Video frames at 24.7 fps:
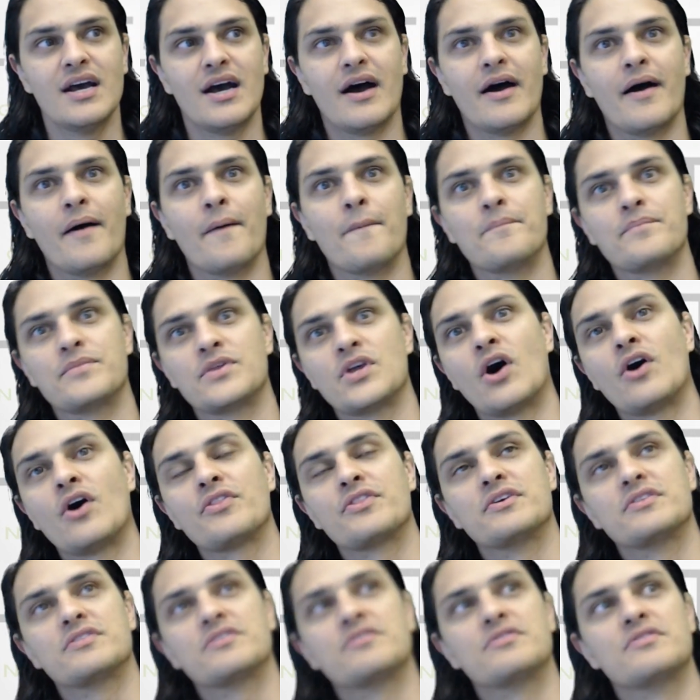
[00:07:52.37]
Um, y'all,
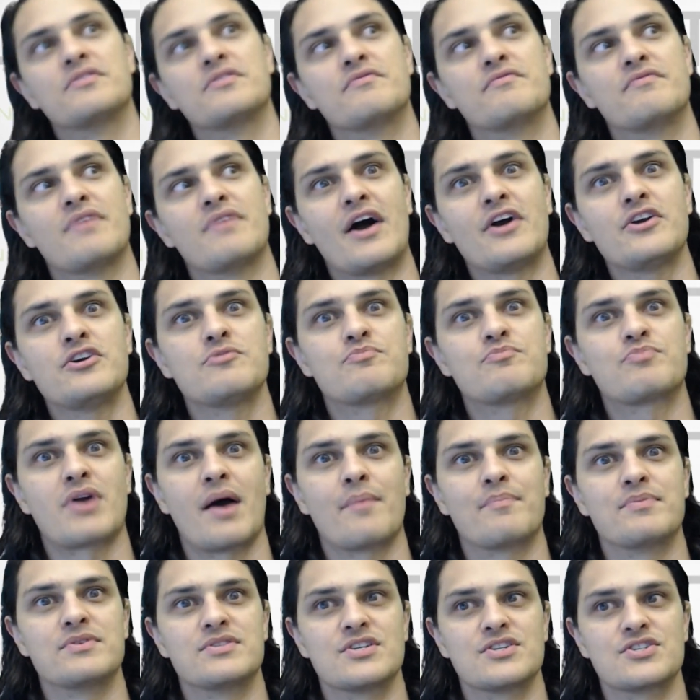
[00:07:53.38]
the, the, the, value
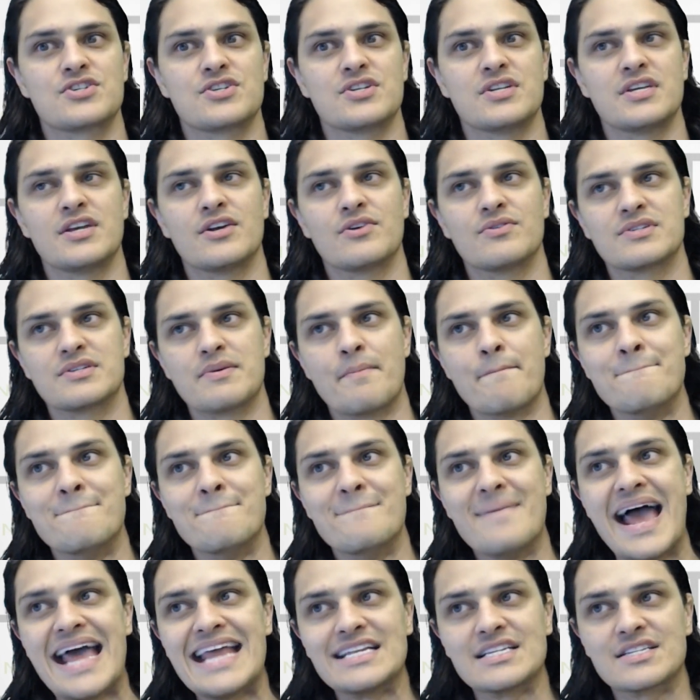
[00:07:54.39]
proposition here is
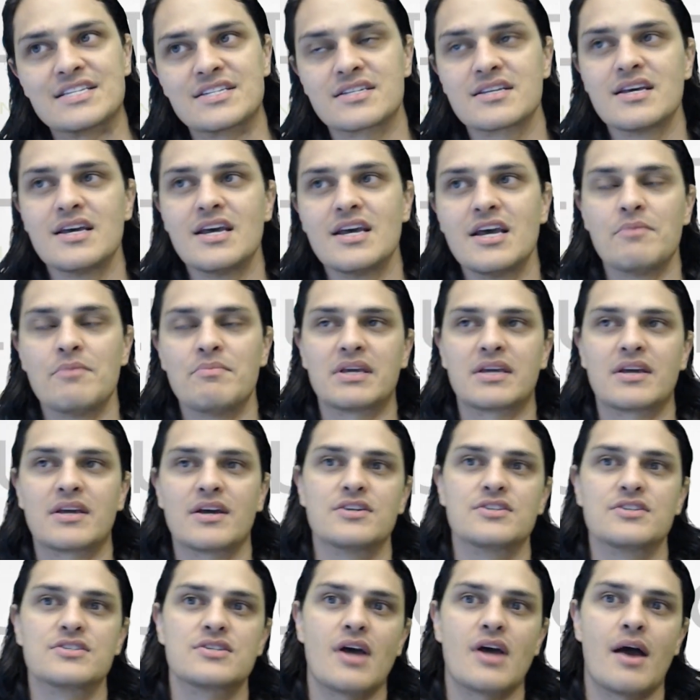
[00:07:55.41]
immense
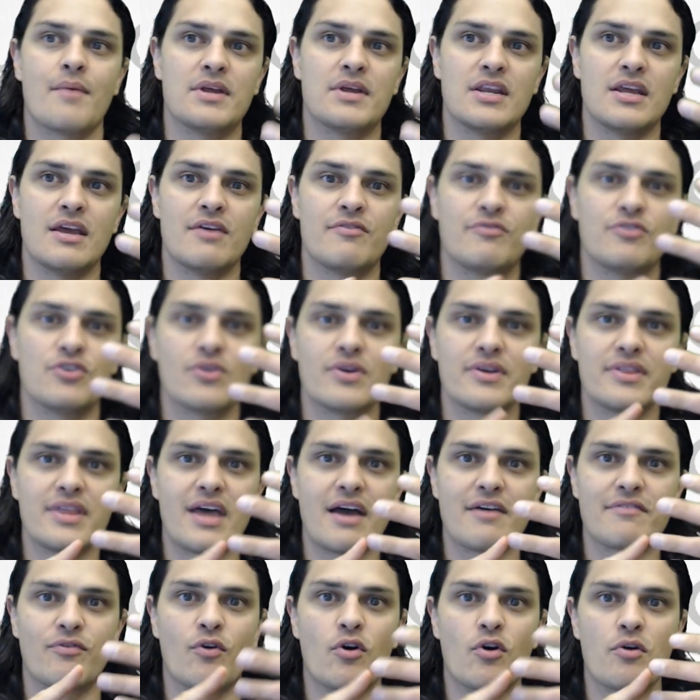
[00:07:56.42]
because, I mean, if you're in
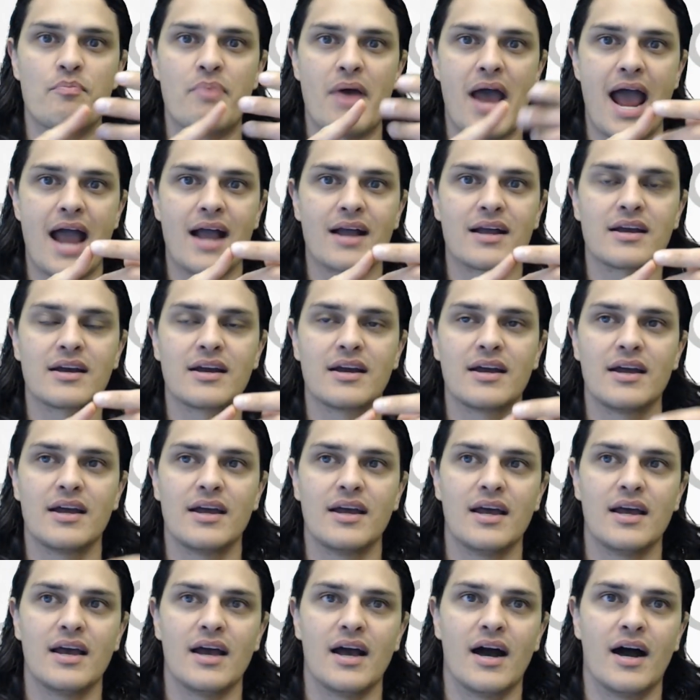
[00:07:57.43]
that four pack,
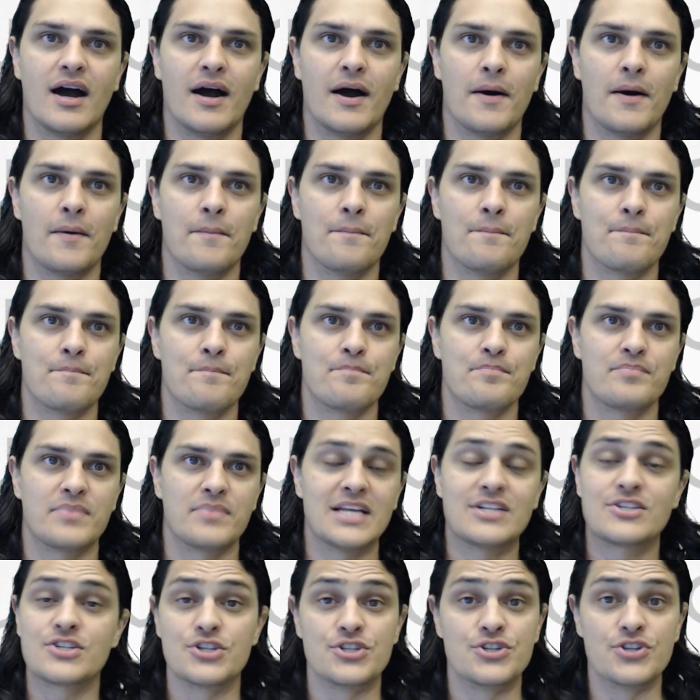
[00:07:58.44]
um, it's a